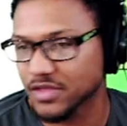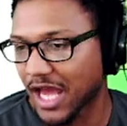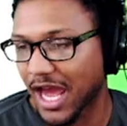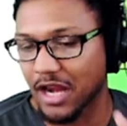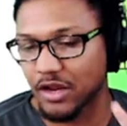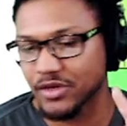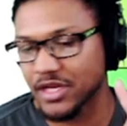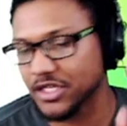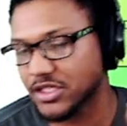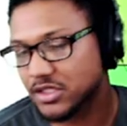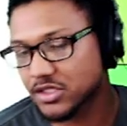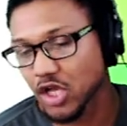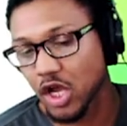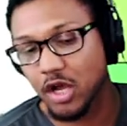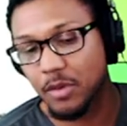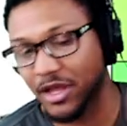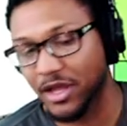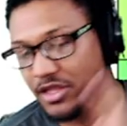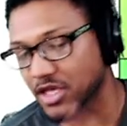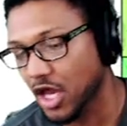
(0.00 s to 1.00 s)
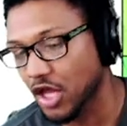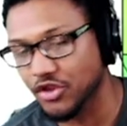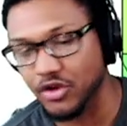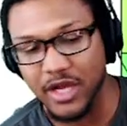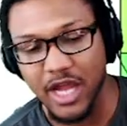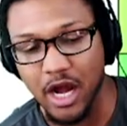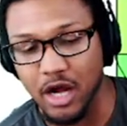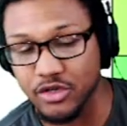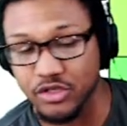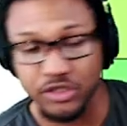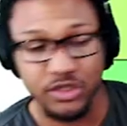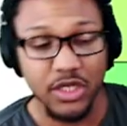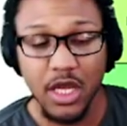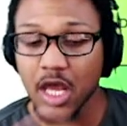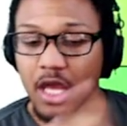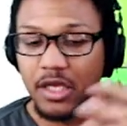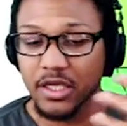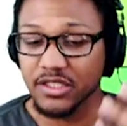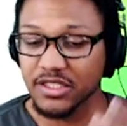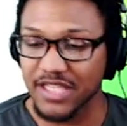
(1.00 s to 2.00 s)
I don't need to talk about the other characters
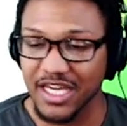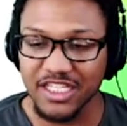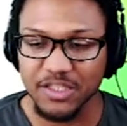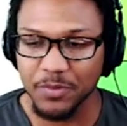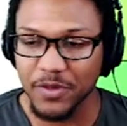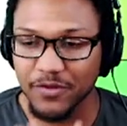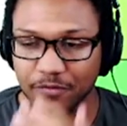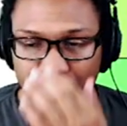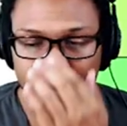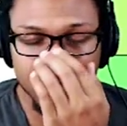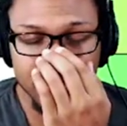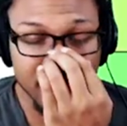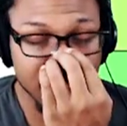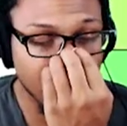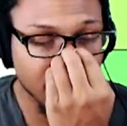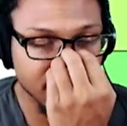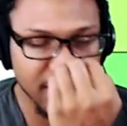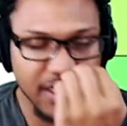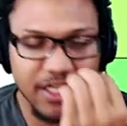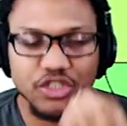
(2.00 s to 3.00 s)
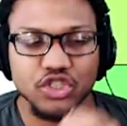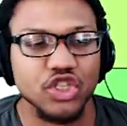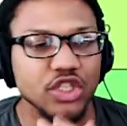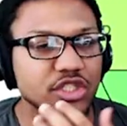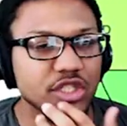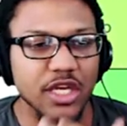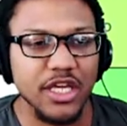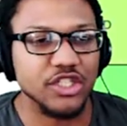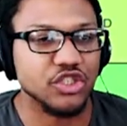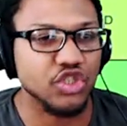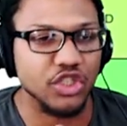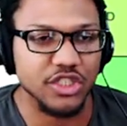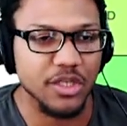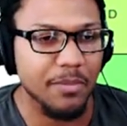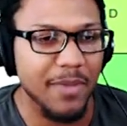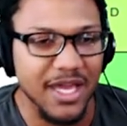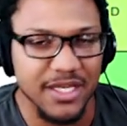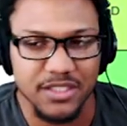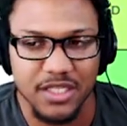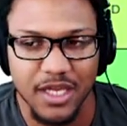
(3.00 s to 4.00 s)
because they speak for themselves. It's just it's just
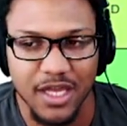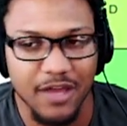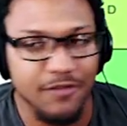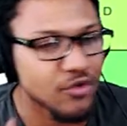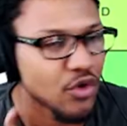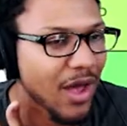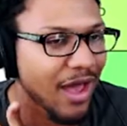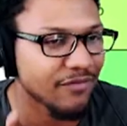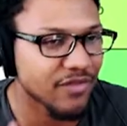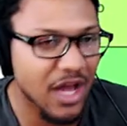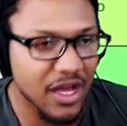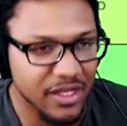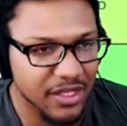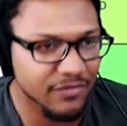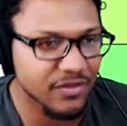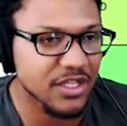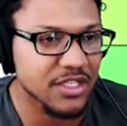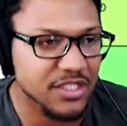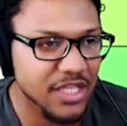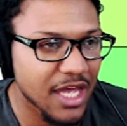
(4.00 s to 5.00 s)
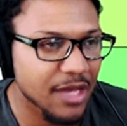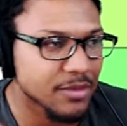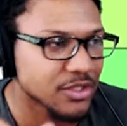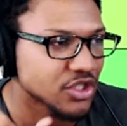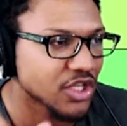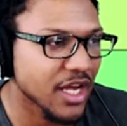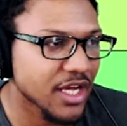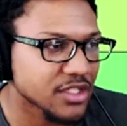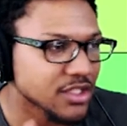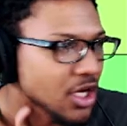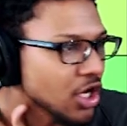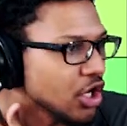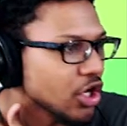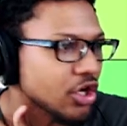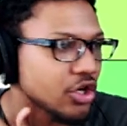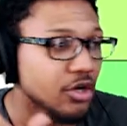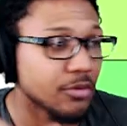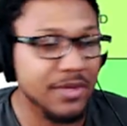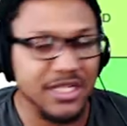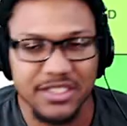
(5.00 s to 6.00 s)
amazing. If you have not given this game a chance,
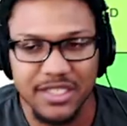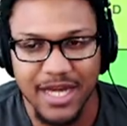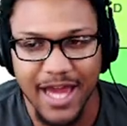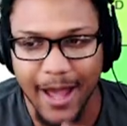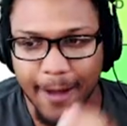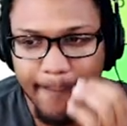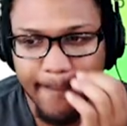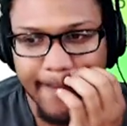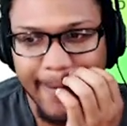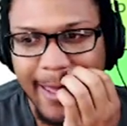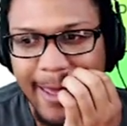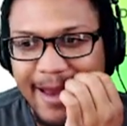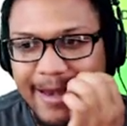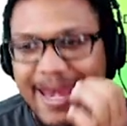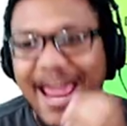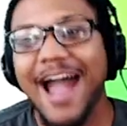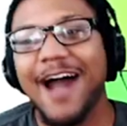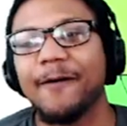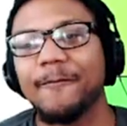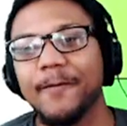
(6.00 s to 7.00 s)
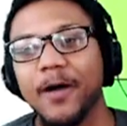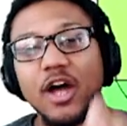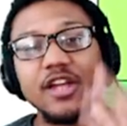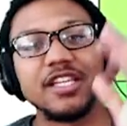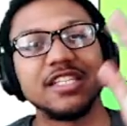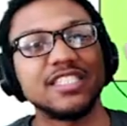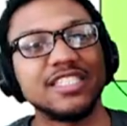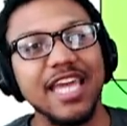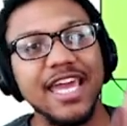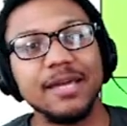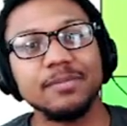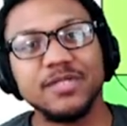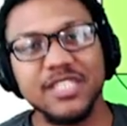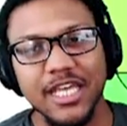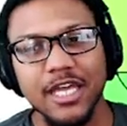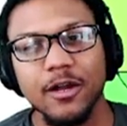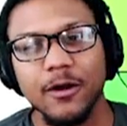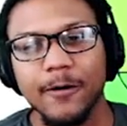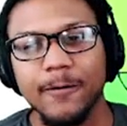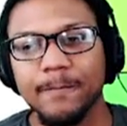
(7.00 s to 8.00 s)
you're missing out. Now, on the same
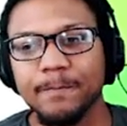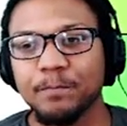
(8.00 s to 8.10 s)
tier,